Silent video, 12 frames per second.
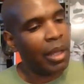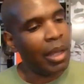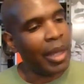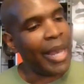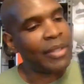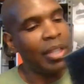
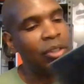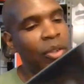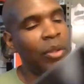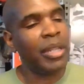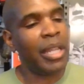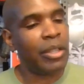Actually, I did
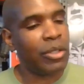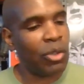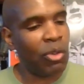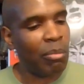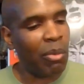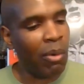only need
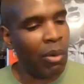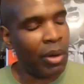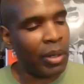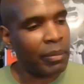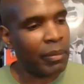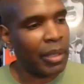two
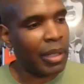more.